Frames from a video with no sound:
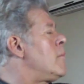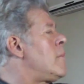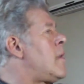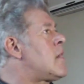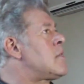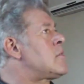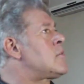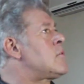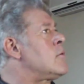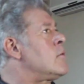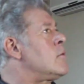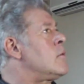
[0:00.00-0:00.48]

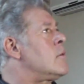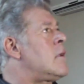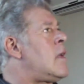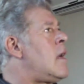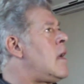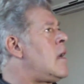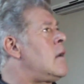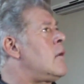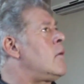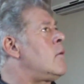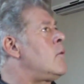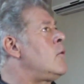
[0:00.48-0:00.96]

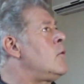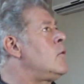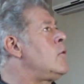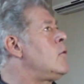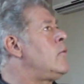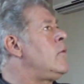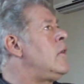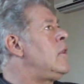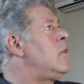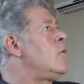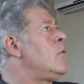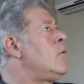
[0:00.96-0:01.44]
Barcelona, or you
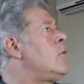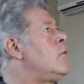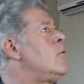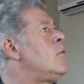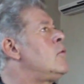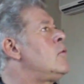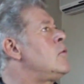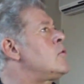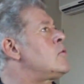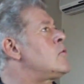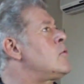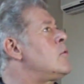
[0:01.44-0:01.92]
win, or you
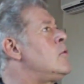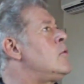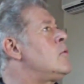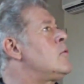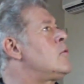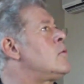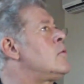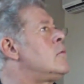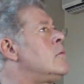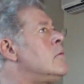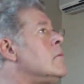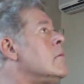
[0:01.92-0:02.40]
lose, or you
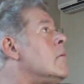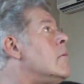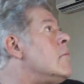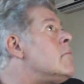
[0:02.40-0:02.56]
draw.